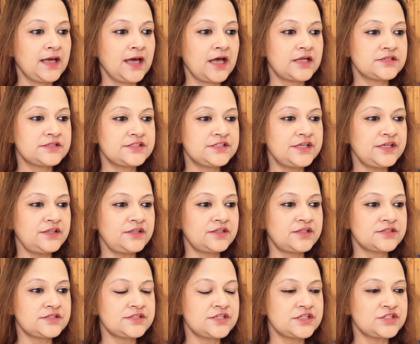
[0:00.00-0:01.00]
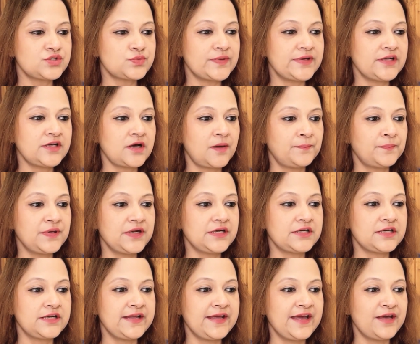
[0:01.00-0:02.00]
and see, the cyst will
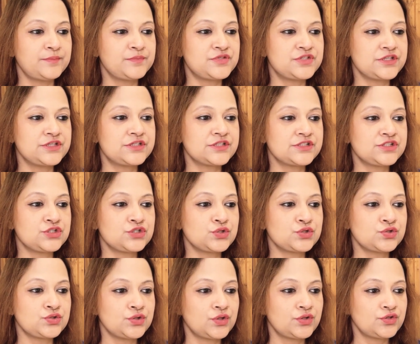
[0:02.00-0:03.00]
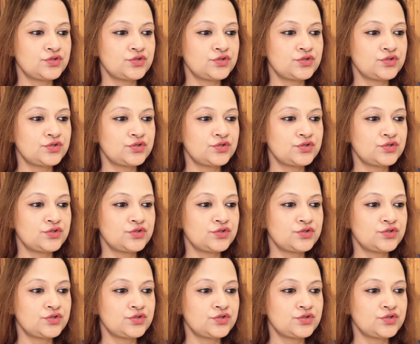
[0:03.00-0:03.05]
completely empty. It is